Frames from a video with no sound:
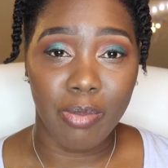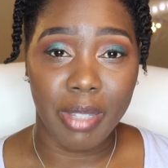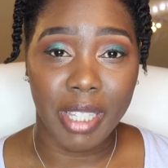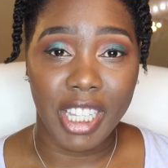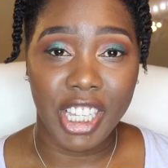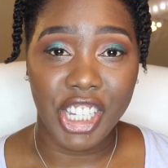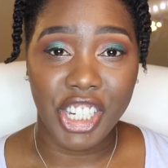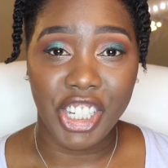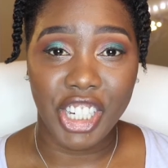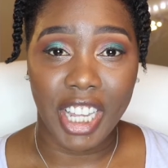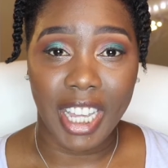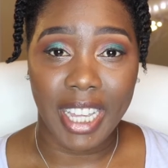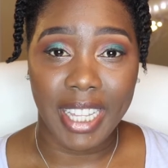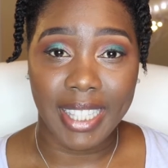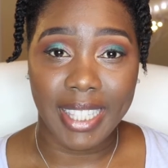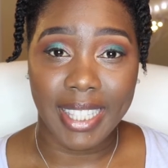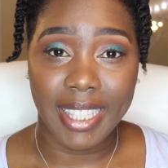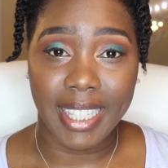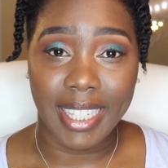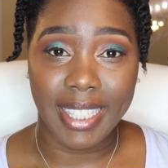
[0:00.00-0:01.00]

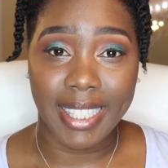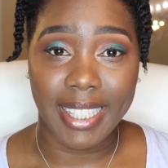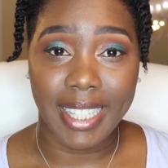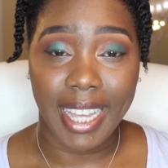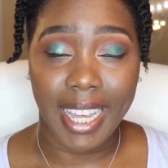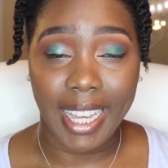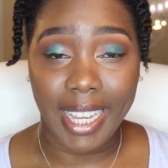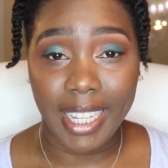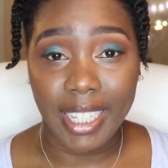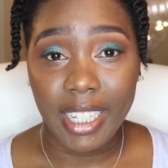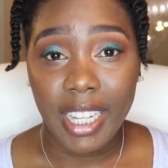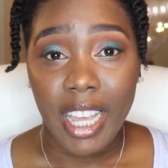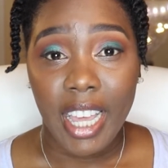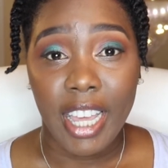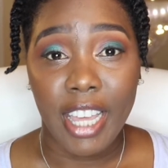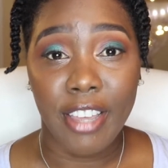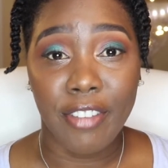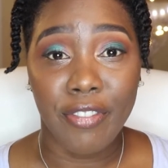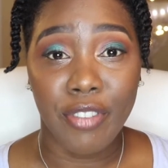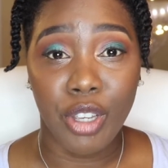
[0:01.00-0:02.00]
Mickisha868.
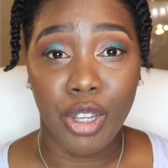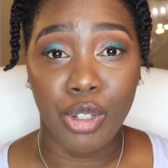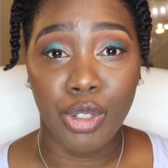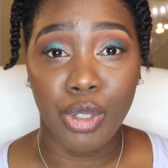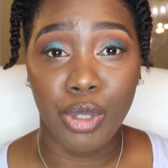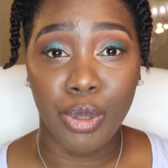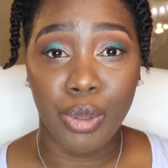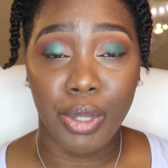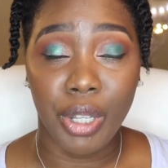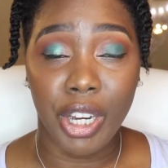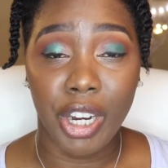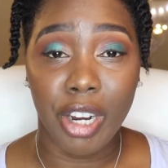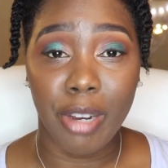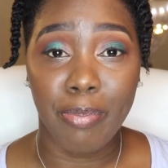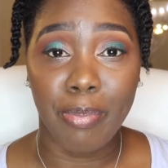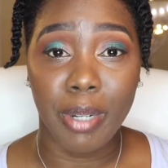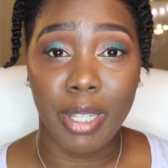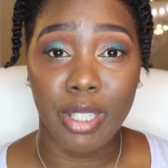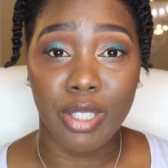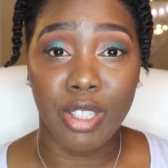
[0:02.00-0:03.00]
If you're new
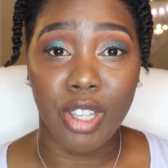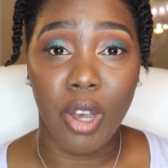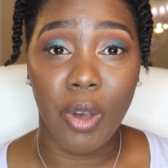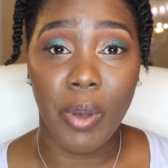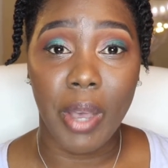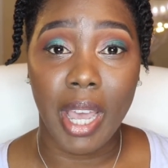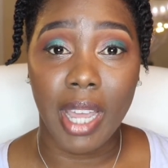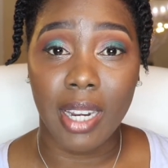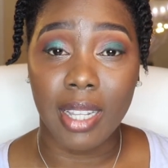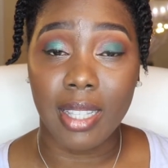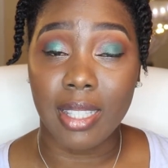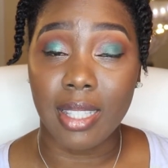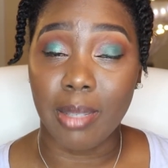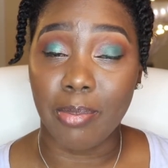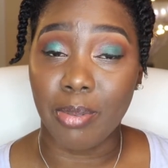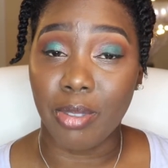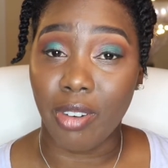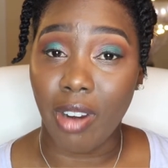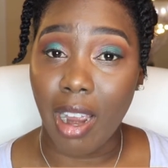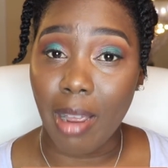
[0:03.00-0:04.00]
here, please go ahead and
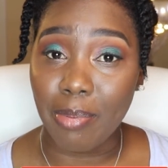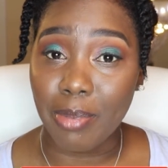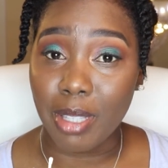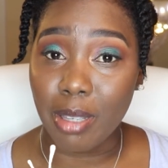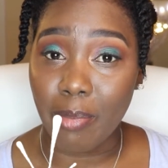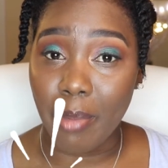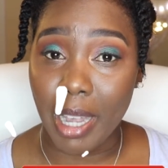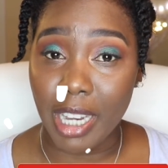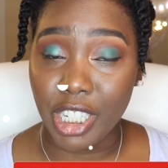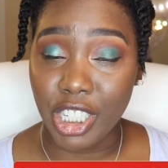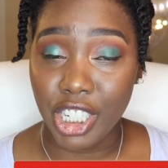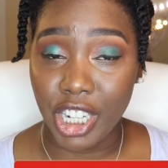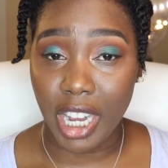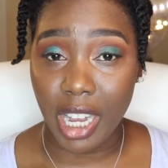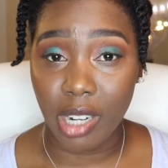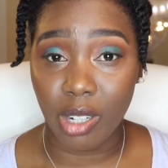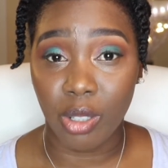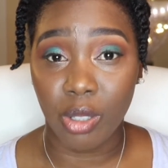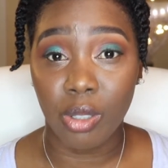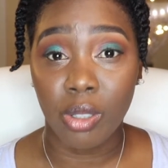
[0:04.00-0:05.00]
subscribe to my
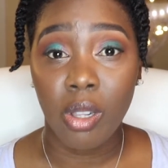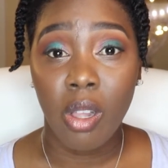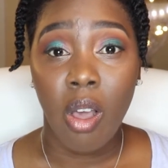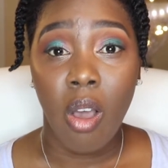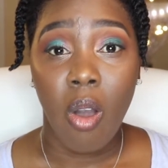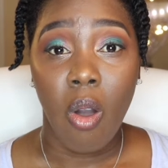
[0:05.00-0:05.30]
channel.